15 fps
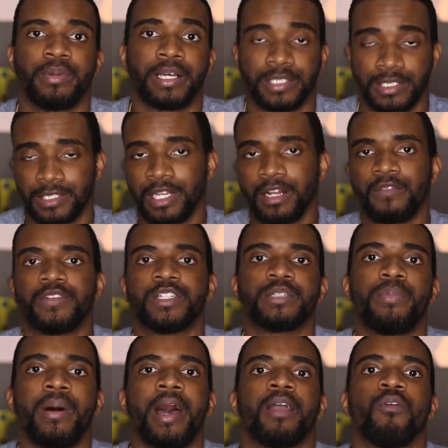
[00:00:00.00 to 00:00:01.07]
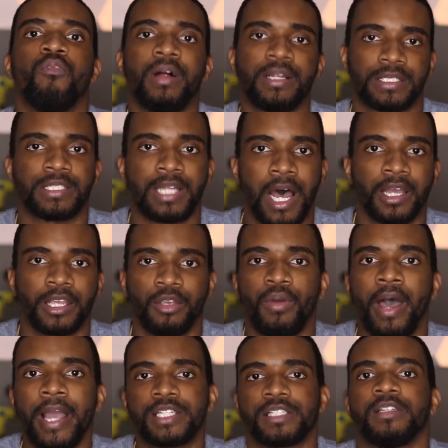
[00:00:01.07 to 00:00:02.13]
because instead of just buying one stock, you
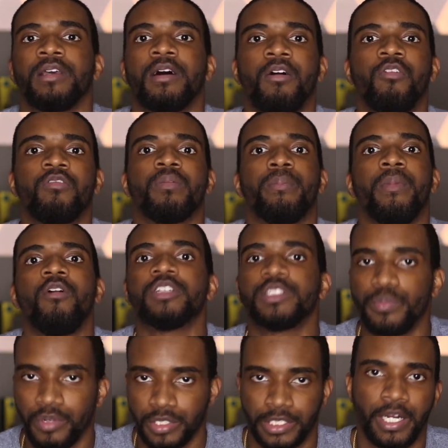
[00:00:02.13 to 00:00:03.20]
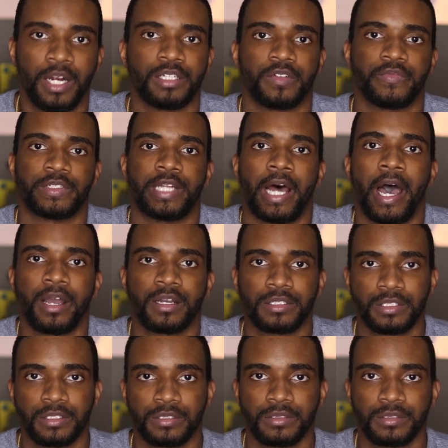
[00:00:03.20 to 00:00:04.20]
actually own multiple shares of stocks,